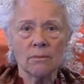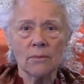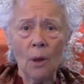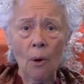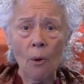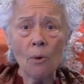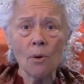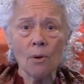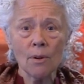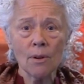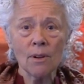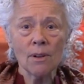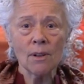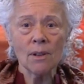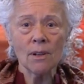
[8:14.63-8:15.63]
No.
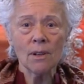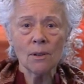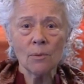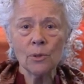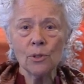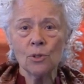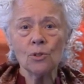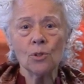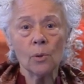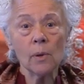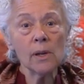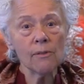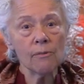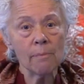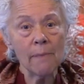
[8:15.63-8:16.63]
Would you do
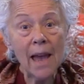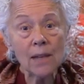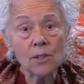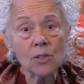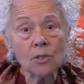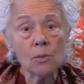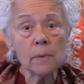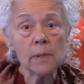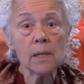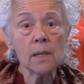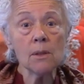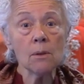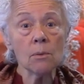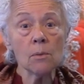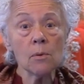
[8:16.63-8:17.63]
it if Master was
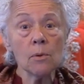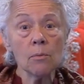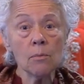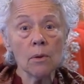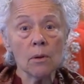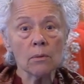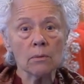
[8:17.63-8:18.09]
in the room?